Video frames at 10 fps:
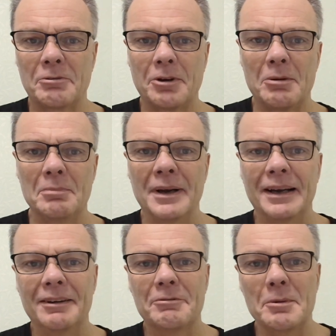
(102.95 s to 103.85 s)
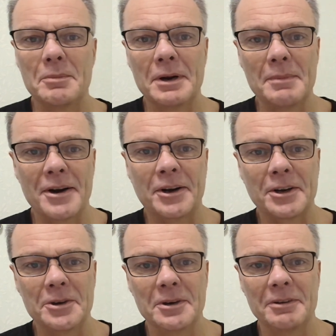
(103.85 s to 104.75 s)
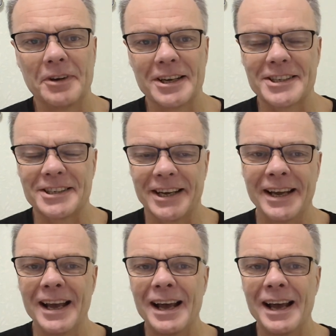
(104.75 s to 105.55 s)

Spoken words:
from an American university,